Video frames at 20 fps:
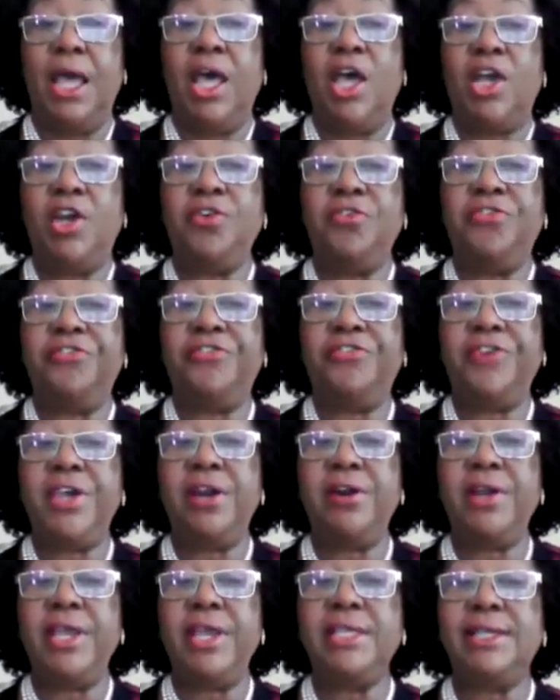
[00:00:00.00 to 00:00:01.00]
Now,
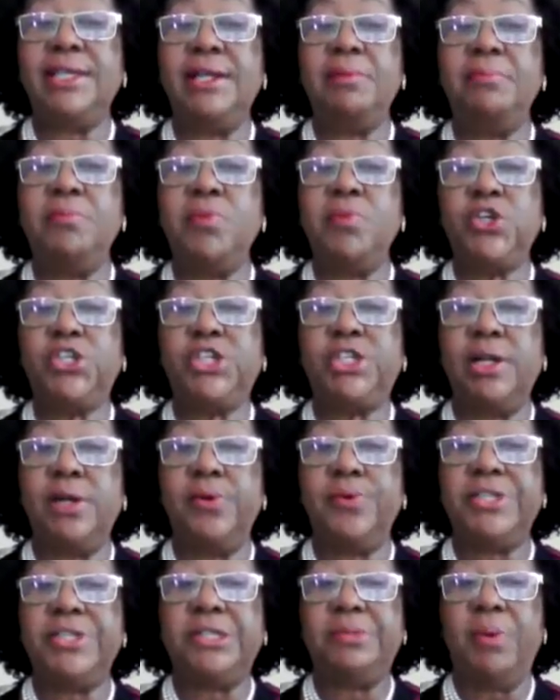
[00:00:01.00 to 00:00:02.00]
fear is an emotional
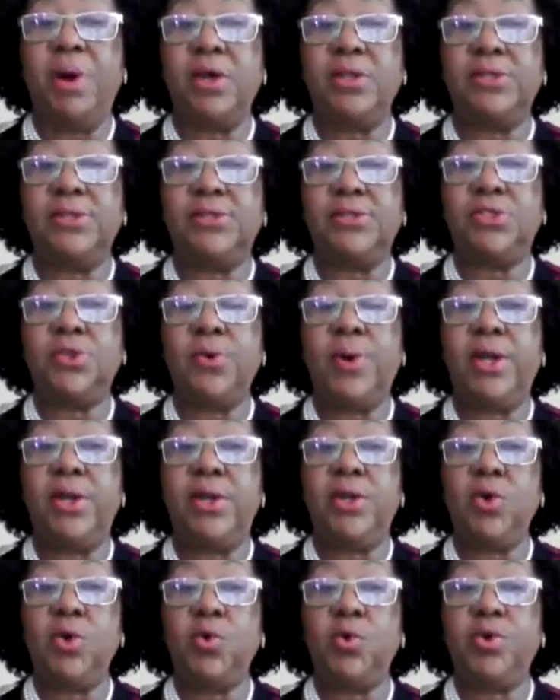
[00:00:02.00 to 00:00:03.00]
response to a
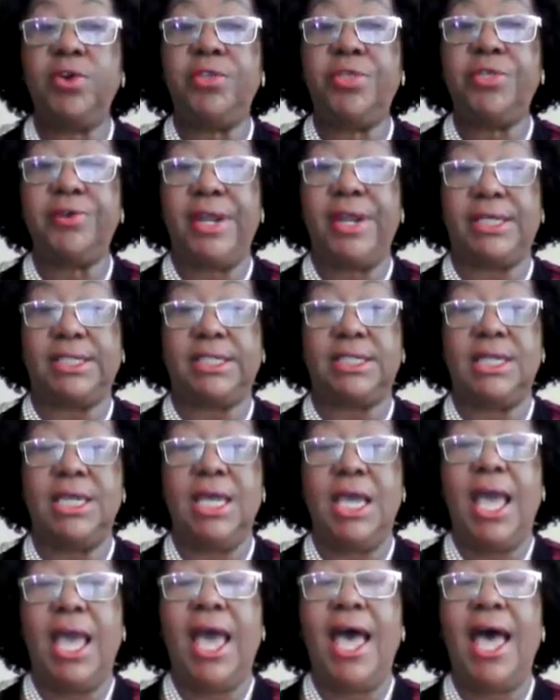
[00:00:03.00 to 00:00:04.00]
known threat.
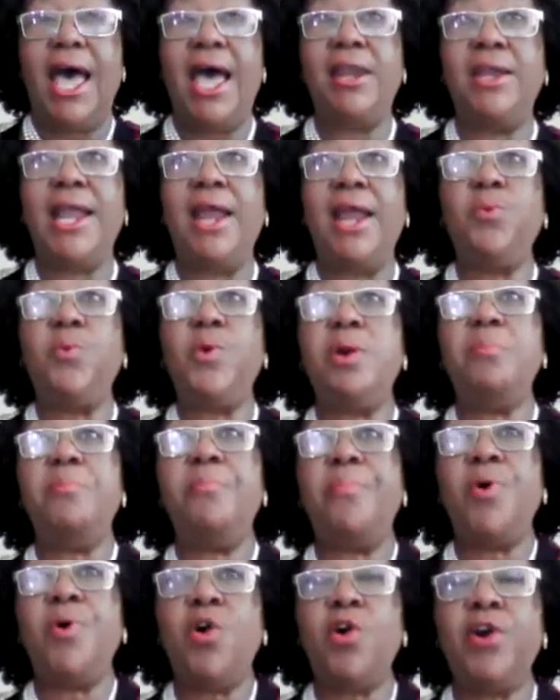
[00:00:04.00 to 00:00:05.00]
And we're
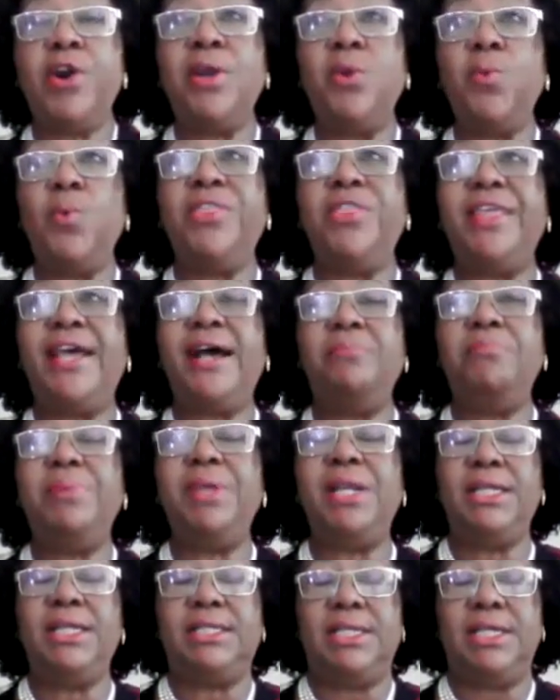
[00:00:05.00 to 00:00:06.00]
born with the
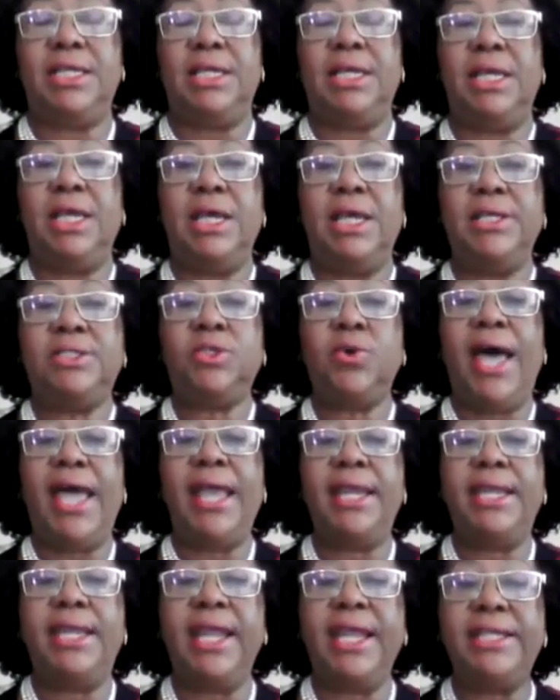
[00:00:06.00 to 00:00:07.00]
ability to
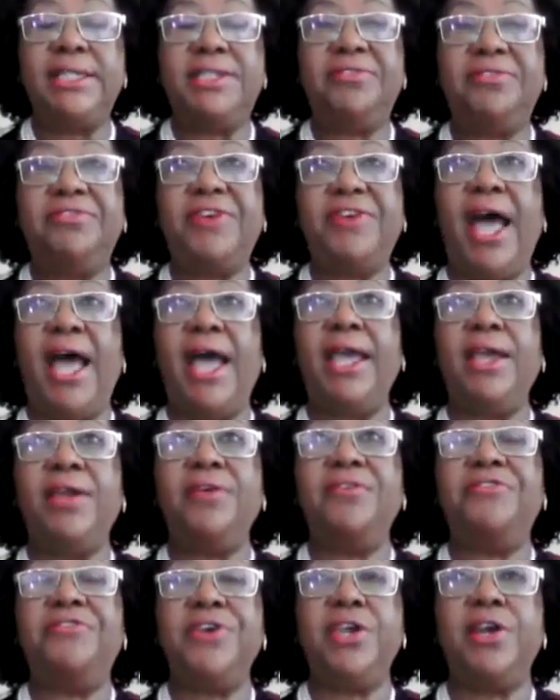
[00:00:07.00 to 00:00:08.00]
identify
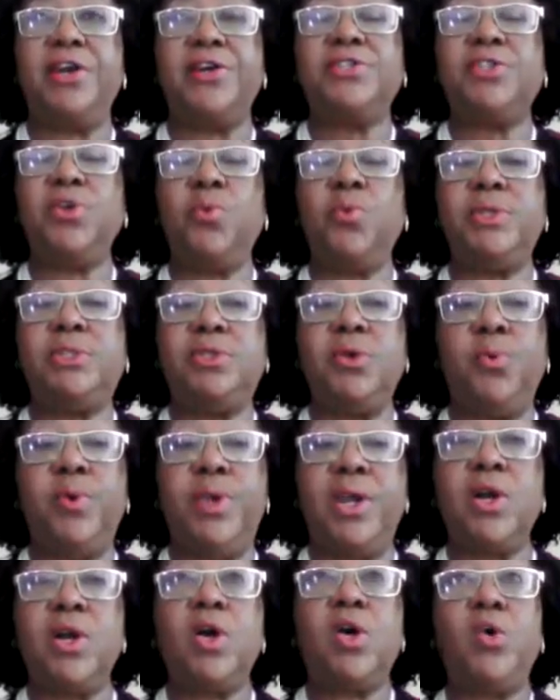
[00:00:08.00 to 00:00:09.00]
fear. So we
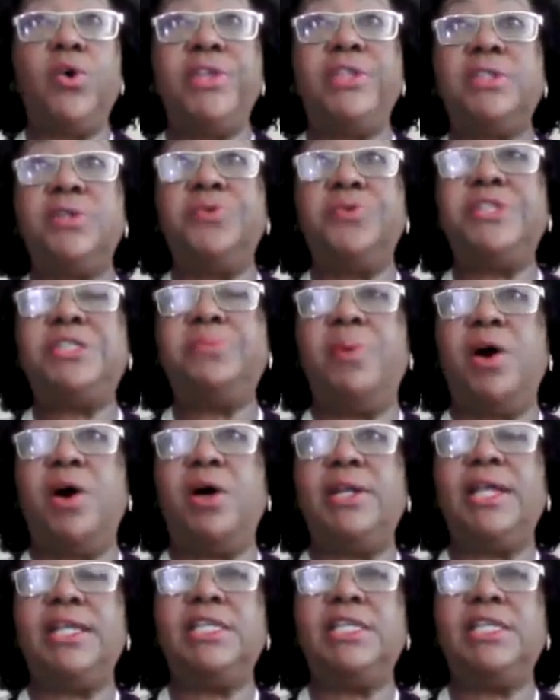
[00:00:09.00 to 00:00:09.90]
are going to respond.